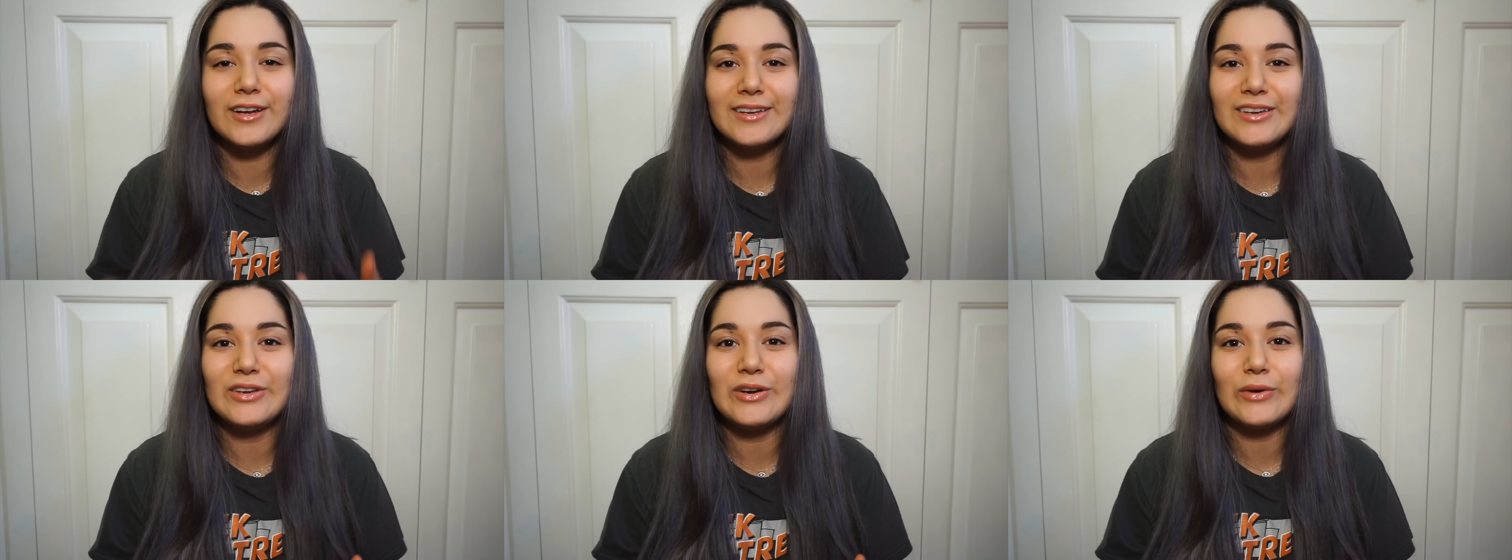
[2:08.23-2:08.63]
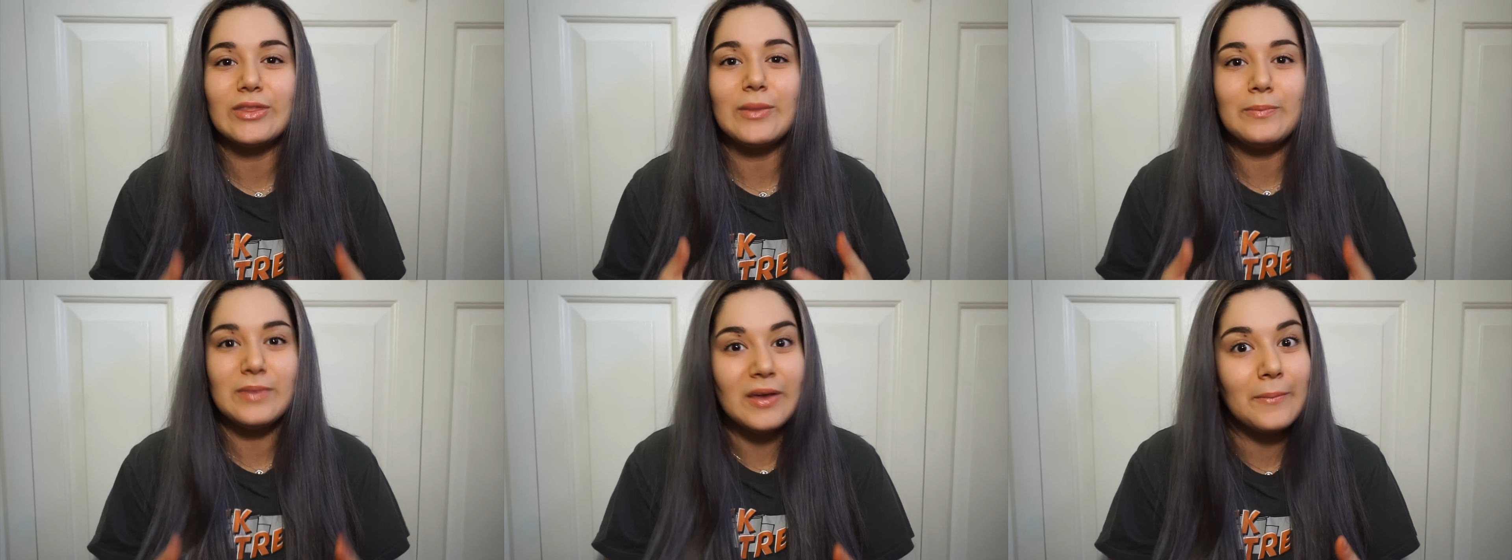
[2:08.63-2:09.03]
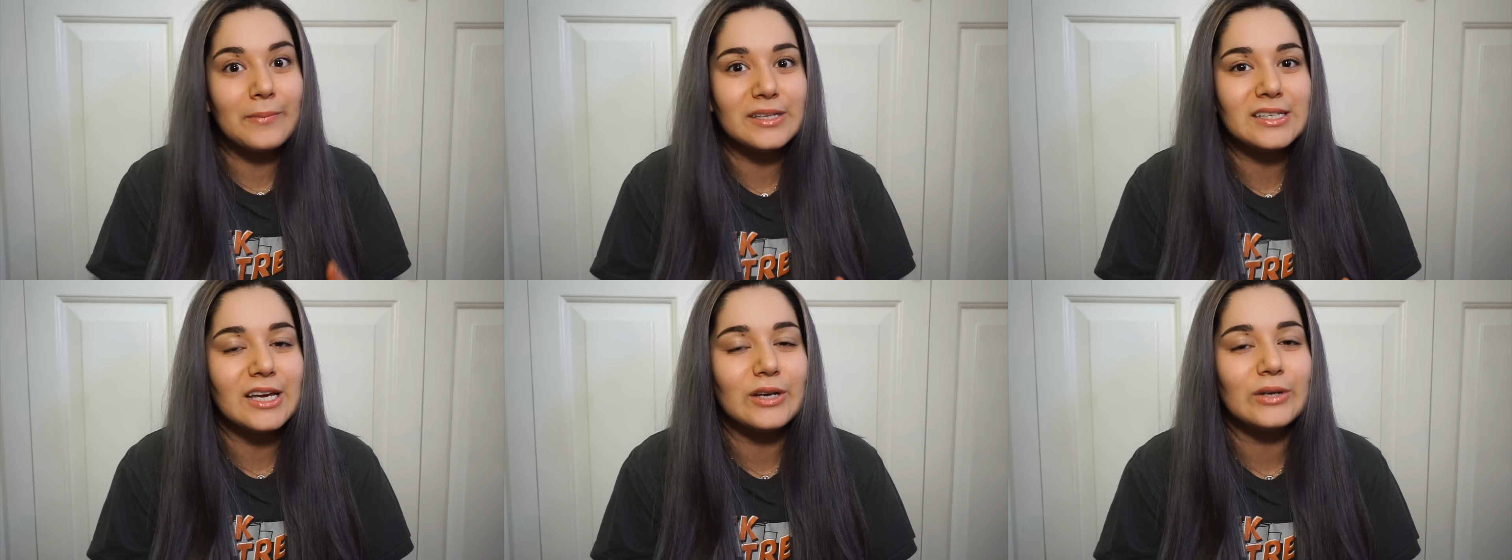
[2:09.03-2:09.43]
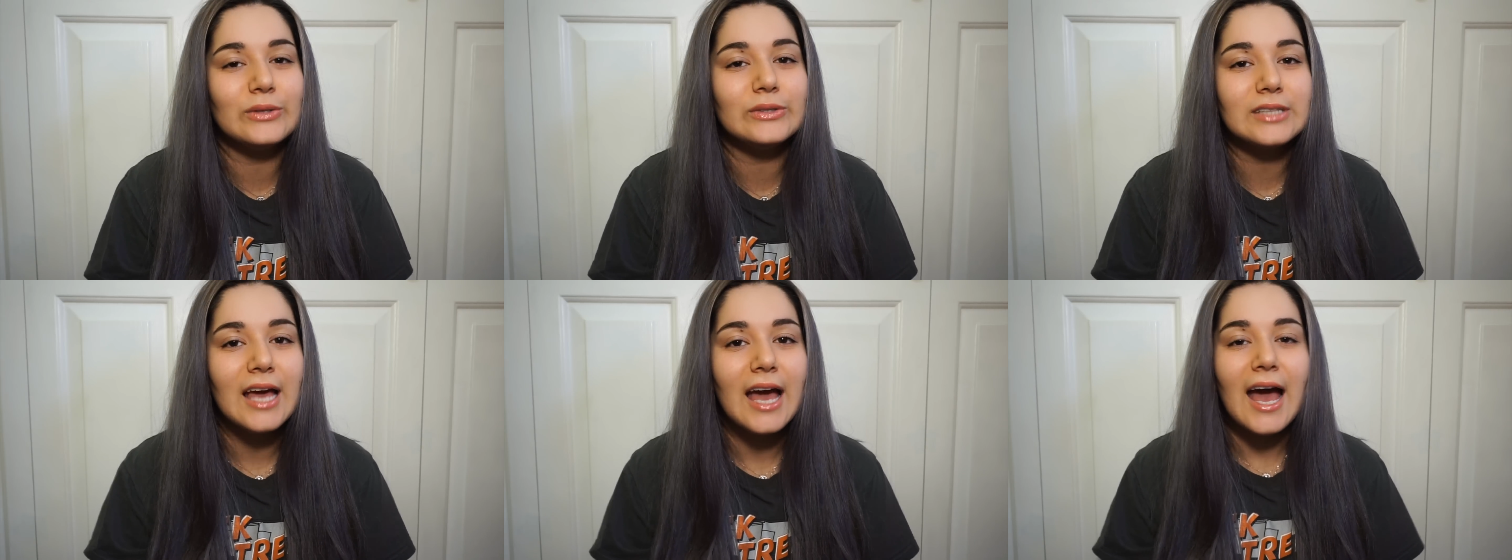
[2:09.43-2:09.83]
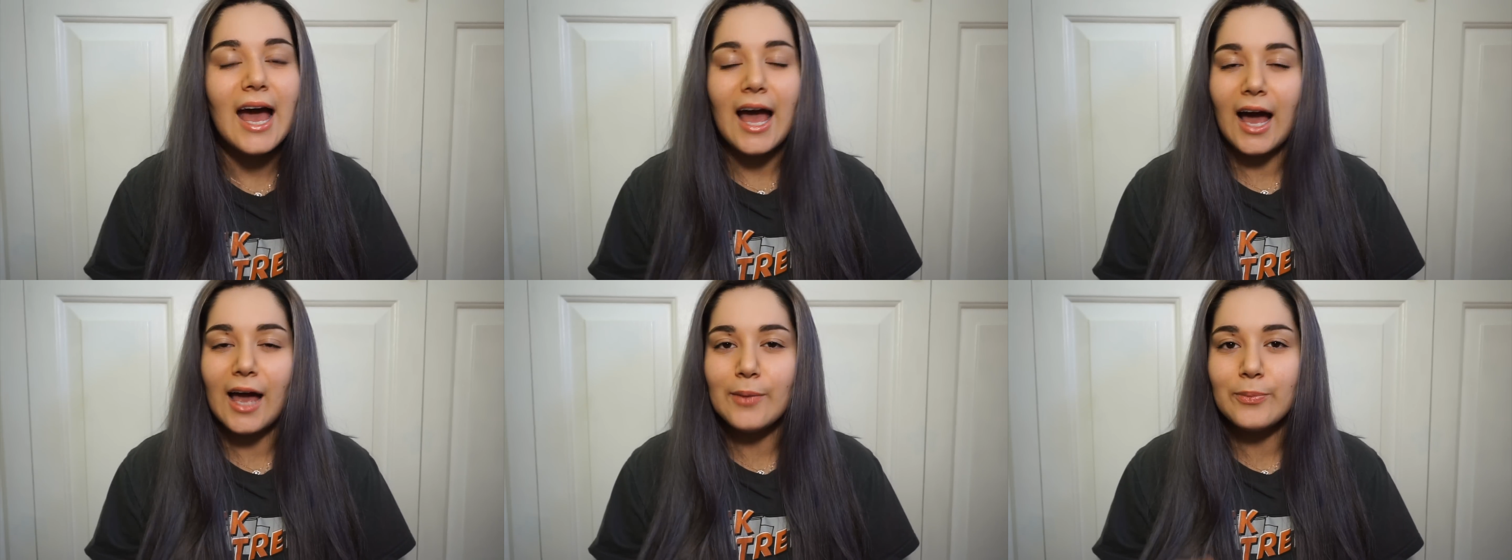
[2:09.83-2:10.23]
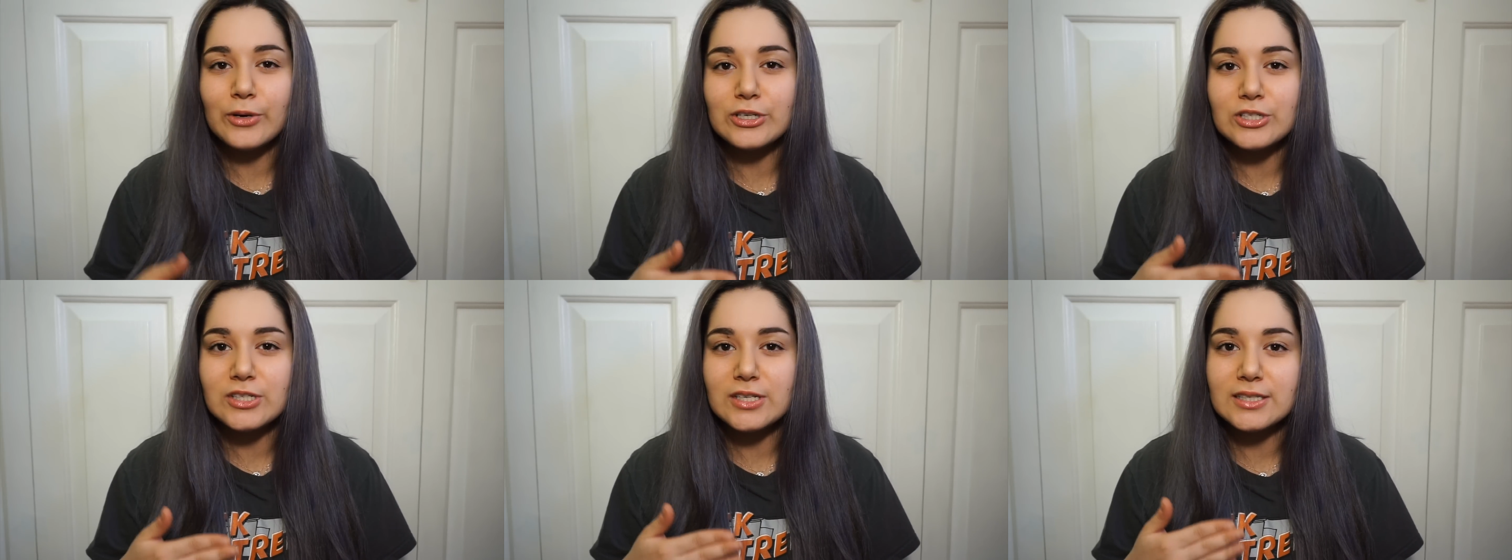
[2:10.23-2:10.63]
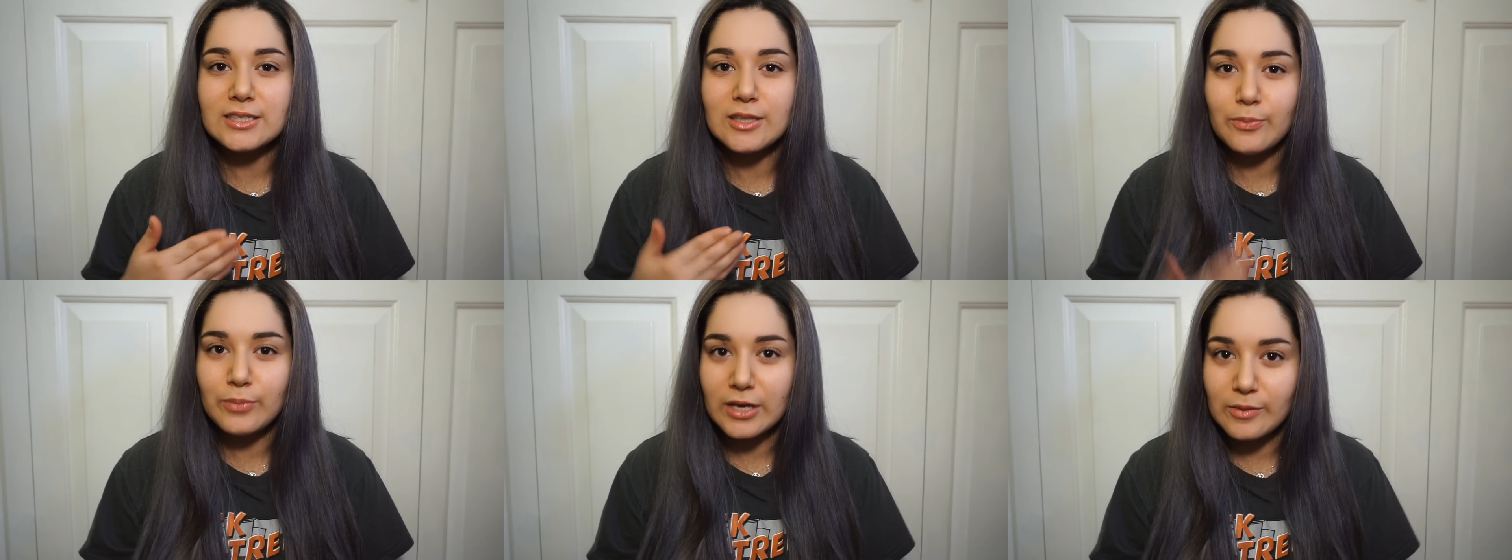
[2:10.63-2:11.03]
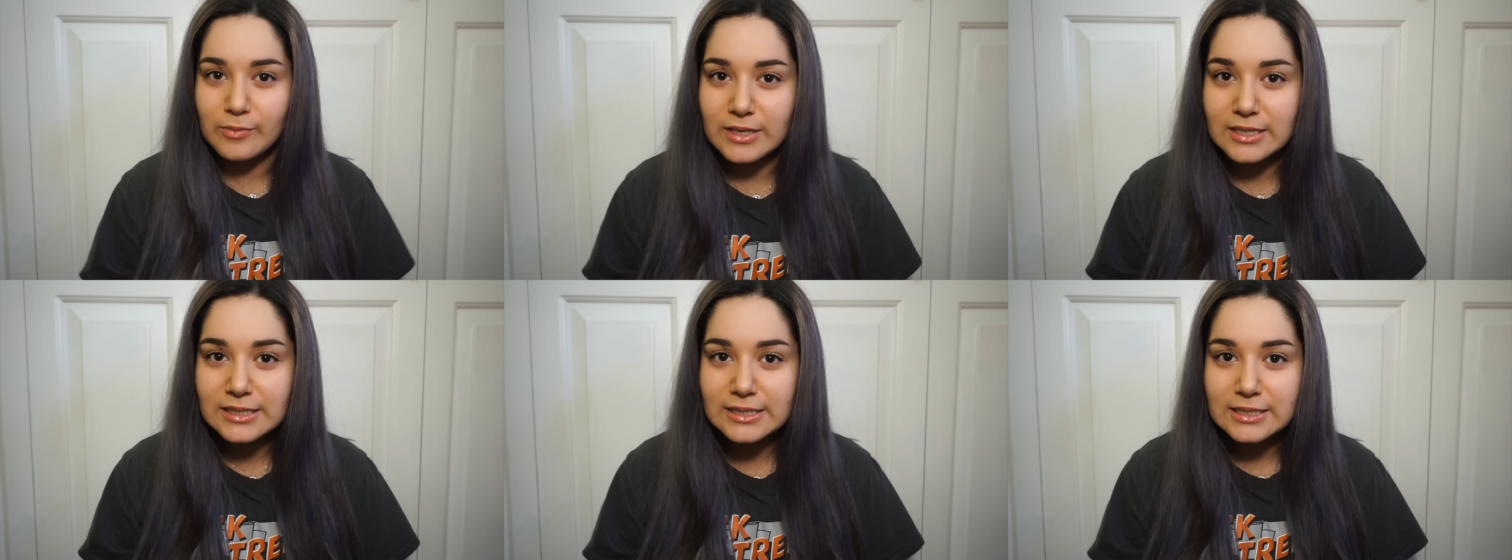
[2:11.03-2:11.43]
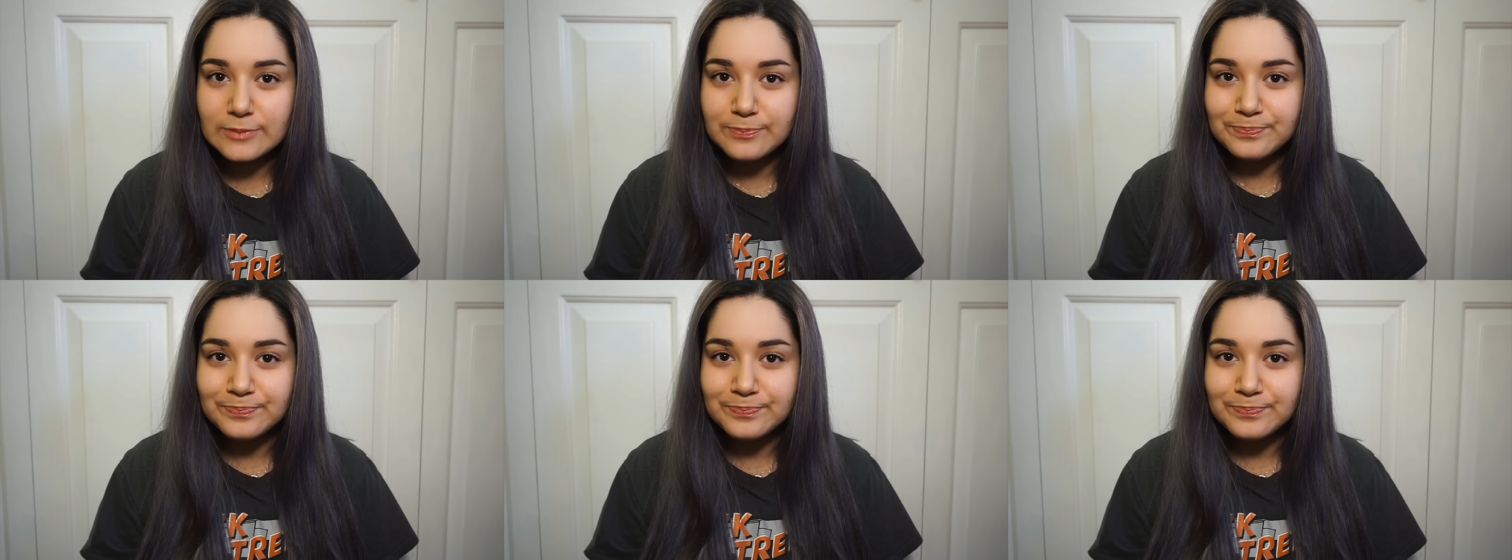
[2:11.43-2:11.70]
you know, the meat and potatoes. I purchased the pigments.